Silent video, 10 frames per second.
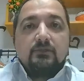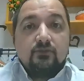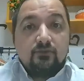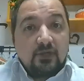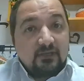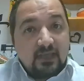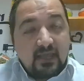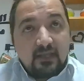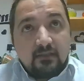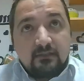you are
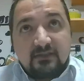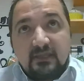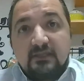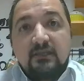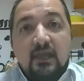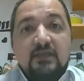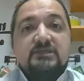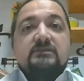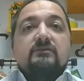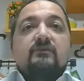taking
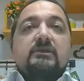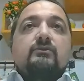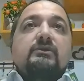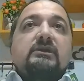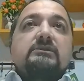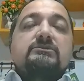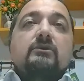action very quickly.